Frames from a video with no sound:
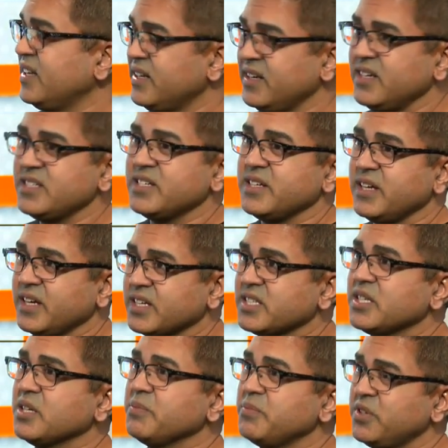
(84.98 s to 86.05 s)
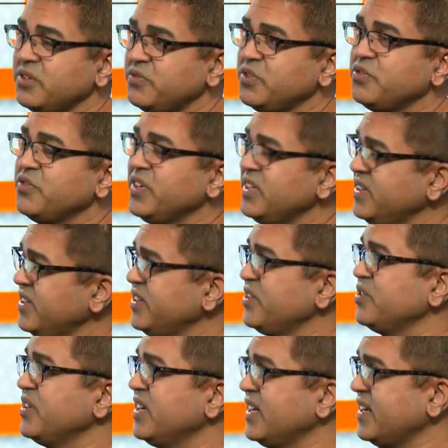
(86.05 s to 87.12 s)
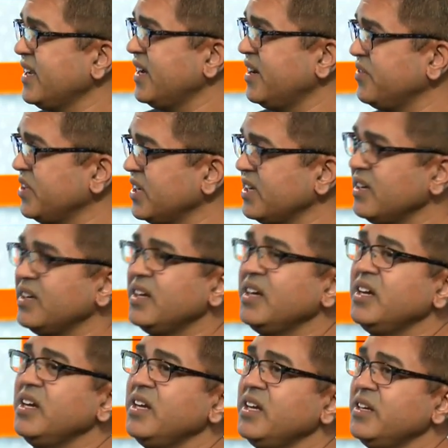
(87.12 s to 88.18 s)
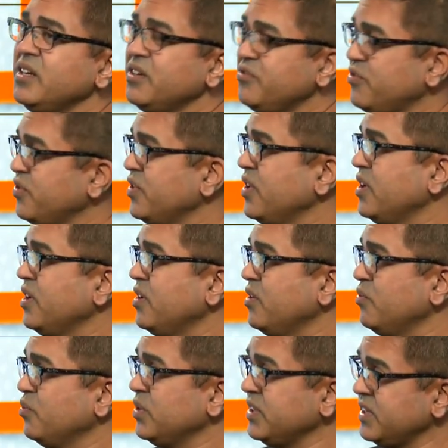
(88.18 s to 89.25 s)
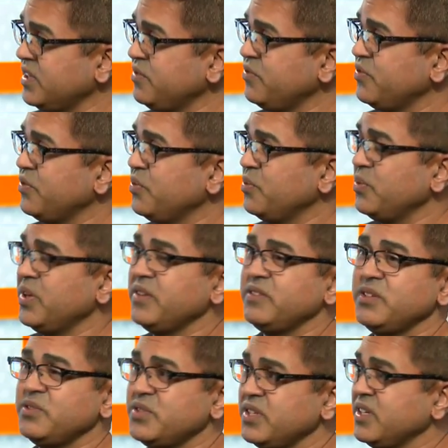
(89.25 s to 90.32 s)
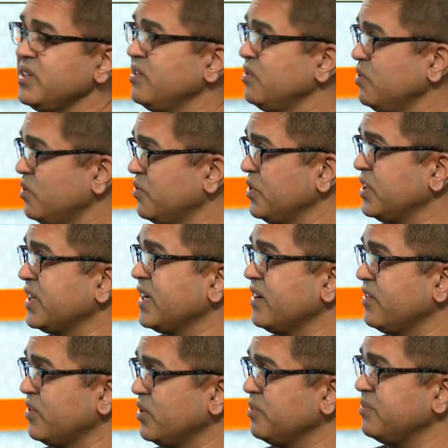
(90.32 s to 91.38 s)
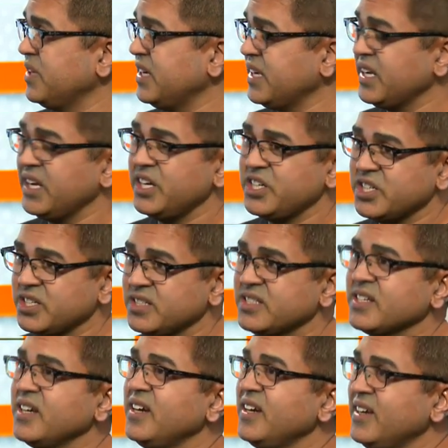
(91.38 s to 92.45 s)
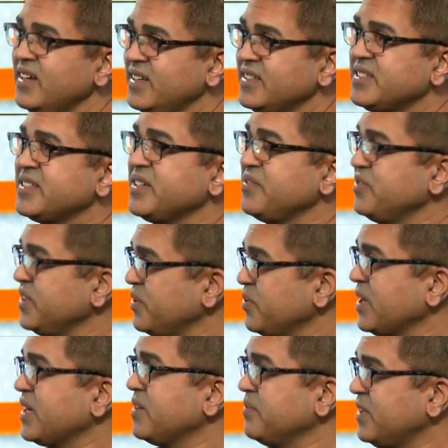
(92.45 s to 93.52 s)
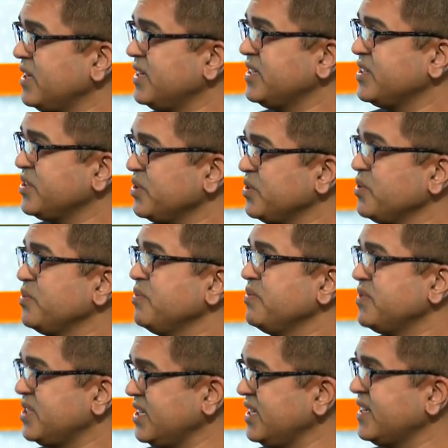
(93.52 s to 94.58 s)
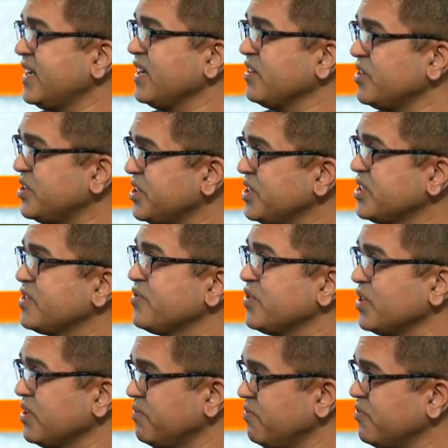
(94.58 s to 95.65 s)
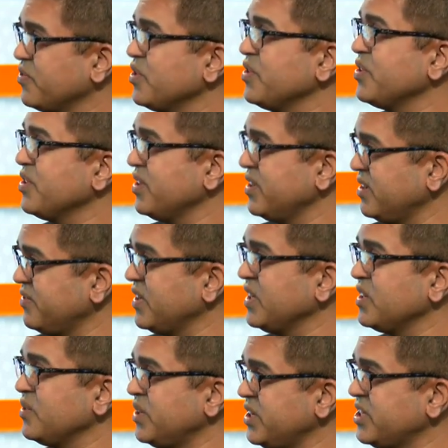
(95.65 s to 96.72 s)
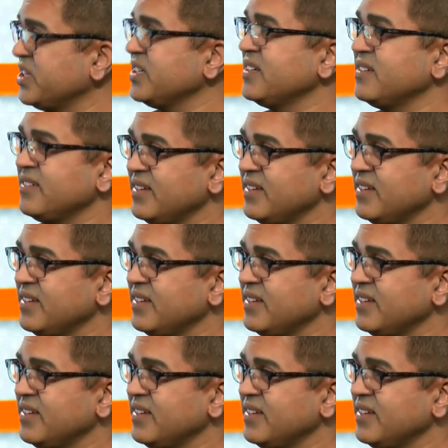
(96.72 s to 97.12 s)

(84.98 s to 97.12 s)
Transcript: Nasonex. But if you find that you're not having enough relief with using over the counter medications, it's definitely recommended to see an allergist for further evaluation.